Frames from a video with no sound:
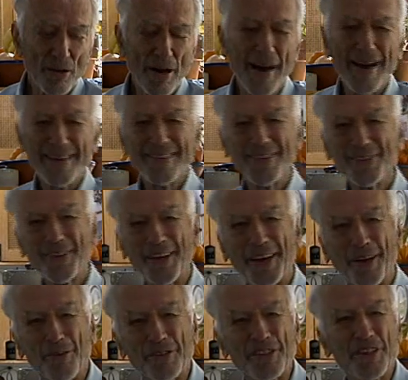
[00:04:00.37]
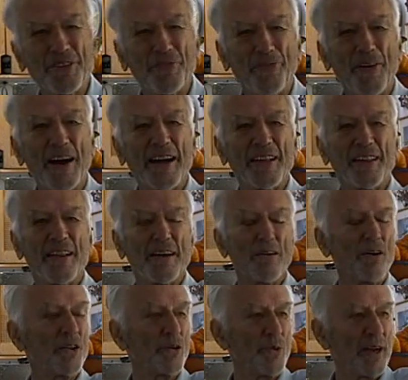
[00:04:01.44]
Oh, I don't think I was defined
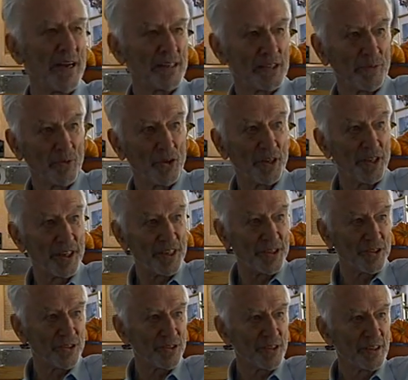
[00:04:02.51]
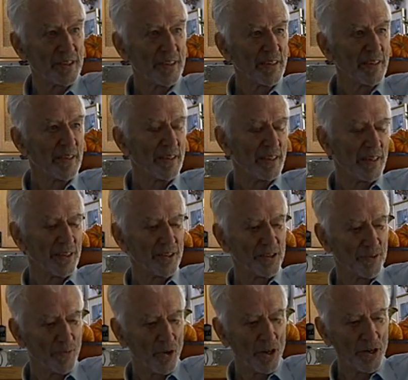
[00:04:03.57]
there, although we had some good teachers. Yes. And
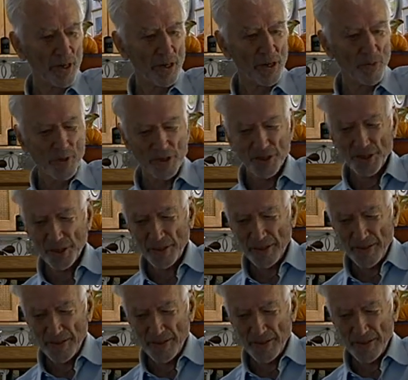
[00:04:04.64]
some ordinary ones.